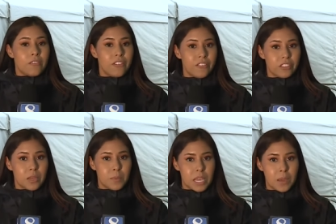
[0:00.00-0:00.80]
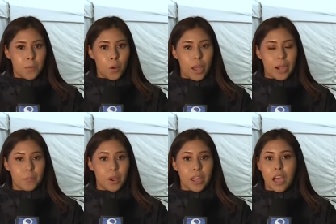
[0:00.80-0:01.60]
50 people and
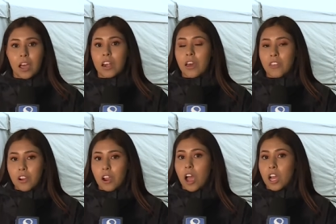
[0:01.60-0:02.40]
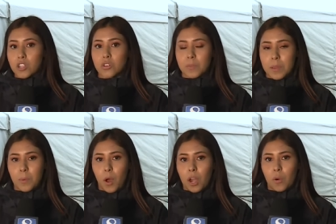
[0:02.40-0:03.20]
put another 100
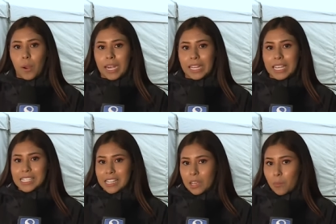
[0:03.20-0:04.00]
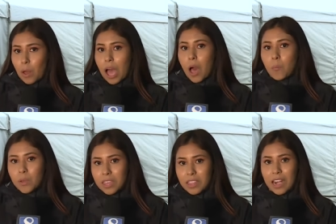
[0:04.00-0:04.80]
people on a waiting list that they will help
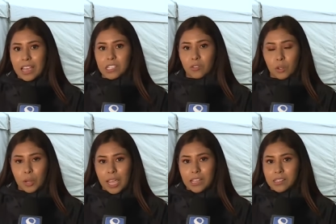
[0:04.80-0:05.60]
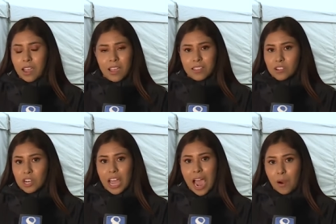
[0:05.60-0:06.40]
within the next few days. There's
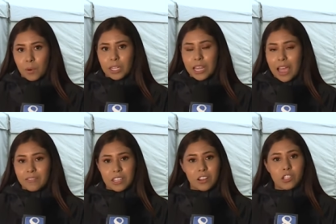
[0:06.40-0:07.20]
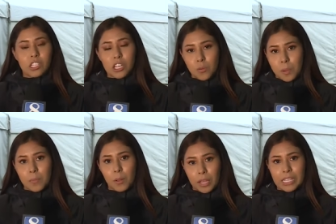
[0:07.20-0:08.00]
an hour left, and there's still
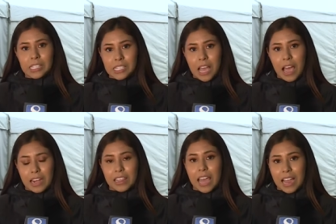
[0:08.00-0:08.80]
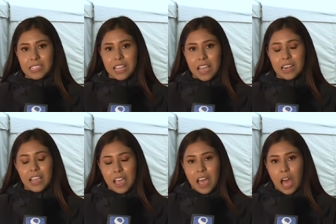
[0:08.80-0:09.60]
people inside that tent
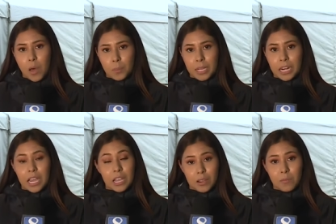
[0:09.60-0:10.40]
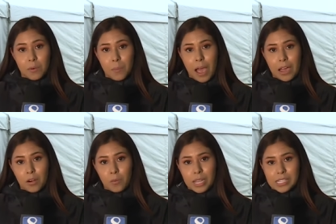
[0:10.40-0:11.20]
helping
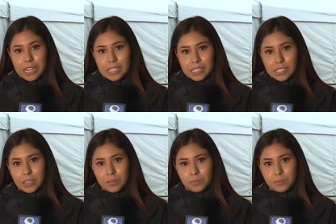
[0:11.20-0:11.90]
Pajaro residents.